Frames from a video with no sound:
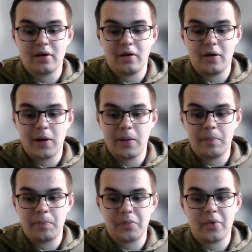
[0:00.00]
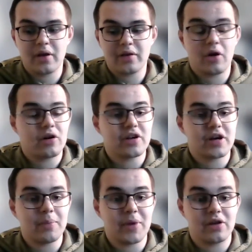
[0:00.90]
So as long as
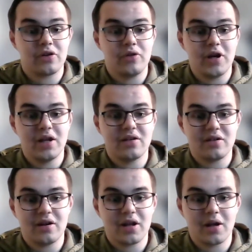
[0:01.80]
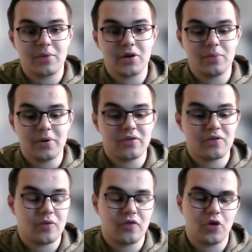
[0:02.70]
I get my degree this year, that I'm good. But
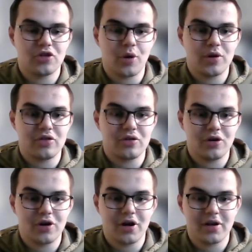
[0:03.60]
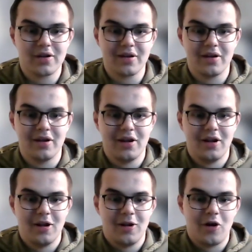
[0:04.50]
of course, now with the tour card,
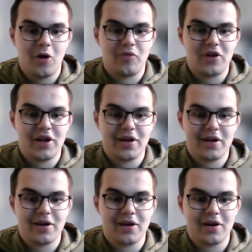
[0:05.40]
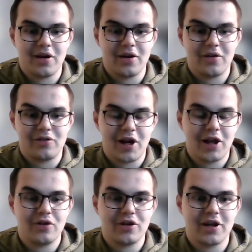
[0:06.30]
hopefully a
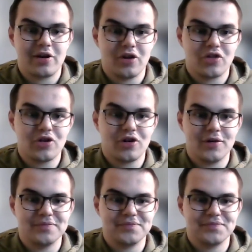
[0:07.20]
really good year on the tour.